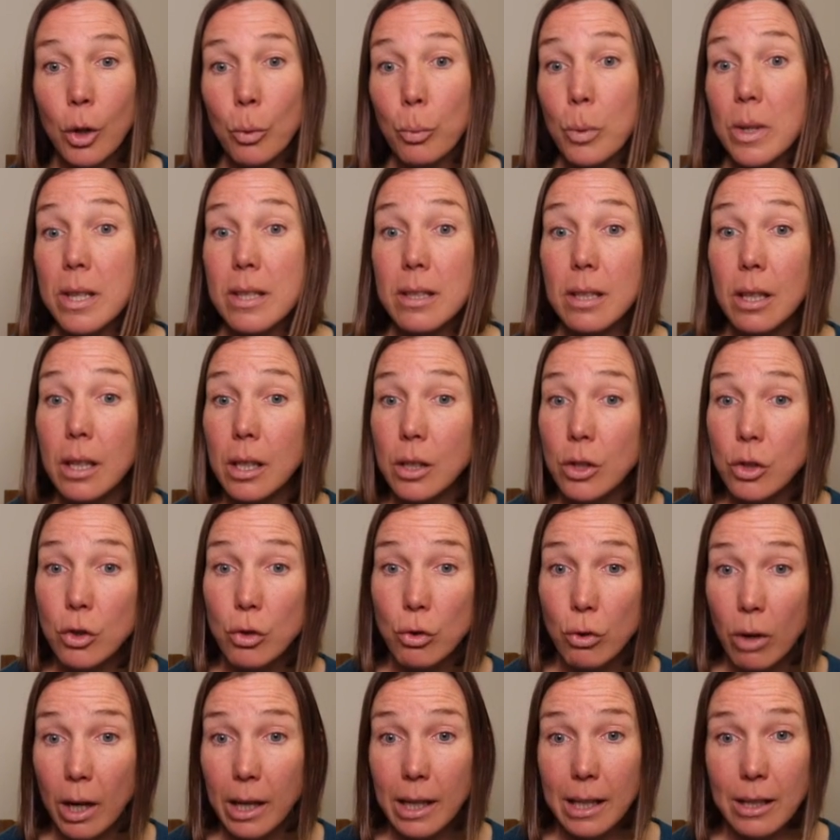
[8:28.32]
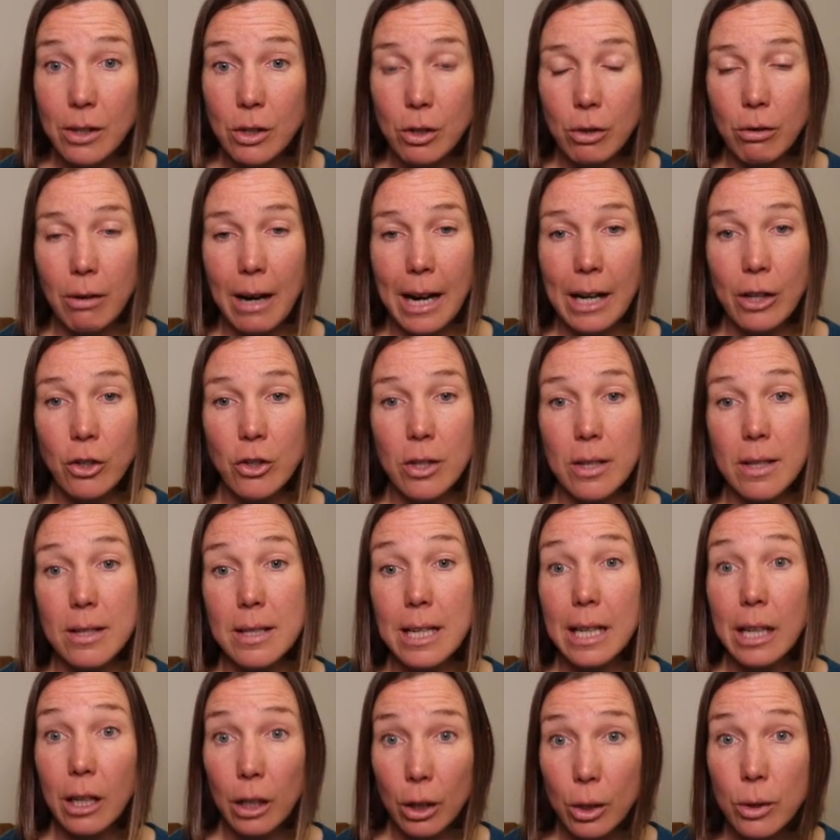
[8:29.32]
with certain drug interactions,
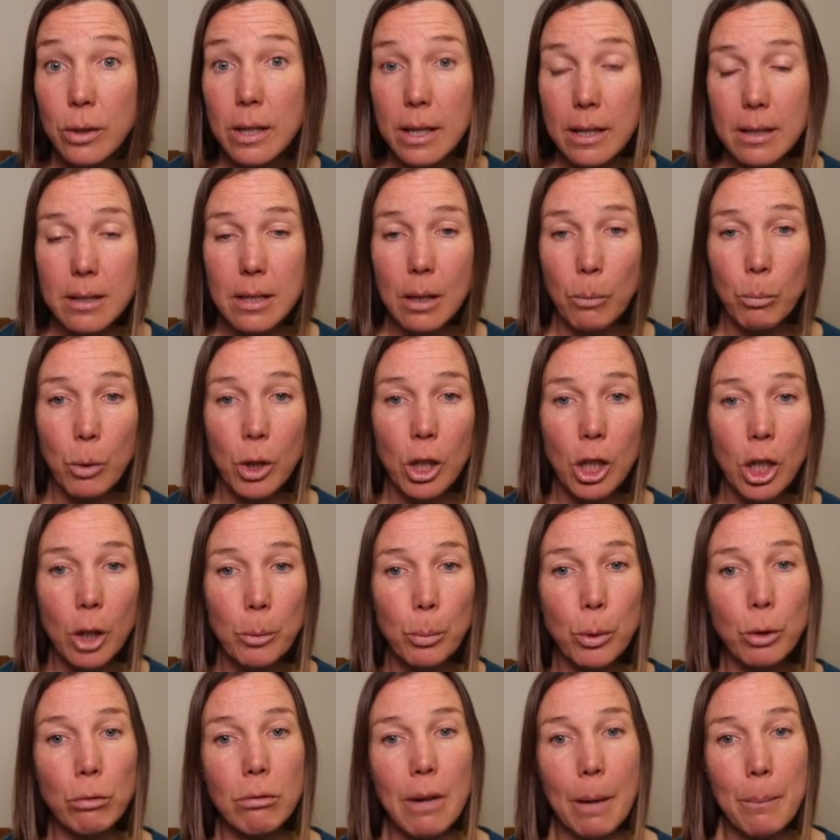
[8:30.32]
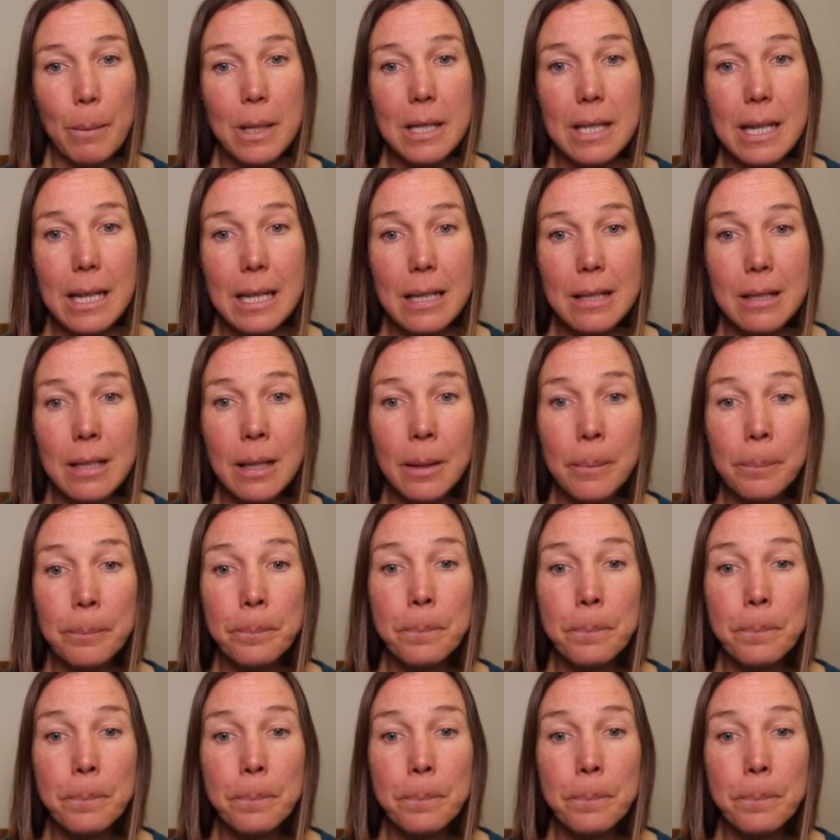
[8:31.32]
including some herbal remedies,